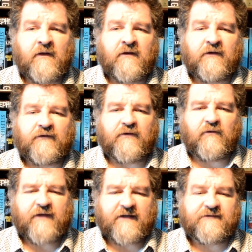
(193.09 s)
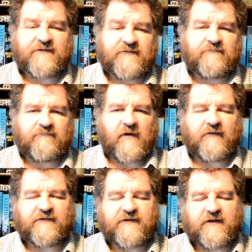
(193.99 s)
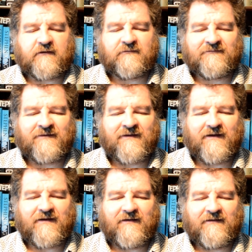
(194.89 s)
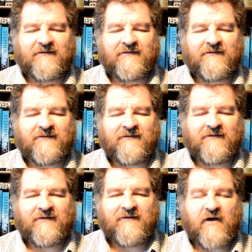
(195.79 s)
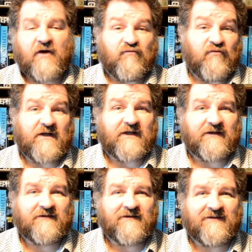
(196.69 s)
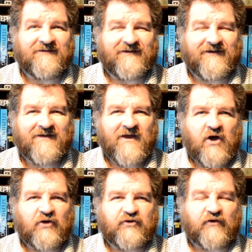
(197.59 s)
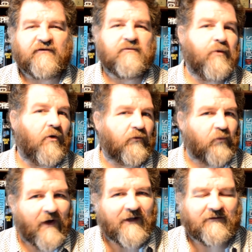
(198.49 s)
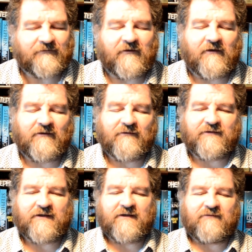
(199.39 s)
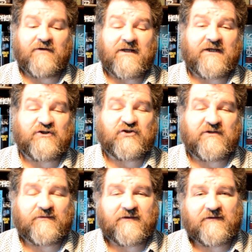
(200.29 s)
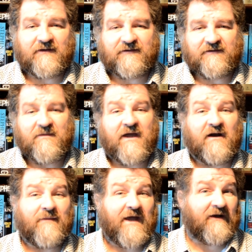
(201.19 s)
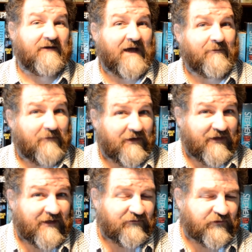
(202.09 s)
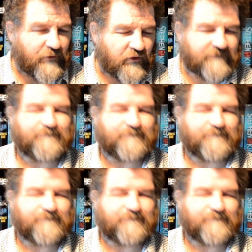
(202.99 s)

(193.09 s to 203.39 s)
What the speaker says: So that's obviously it really doesn't bode well for the relationship that may or may not happen by the end of the book.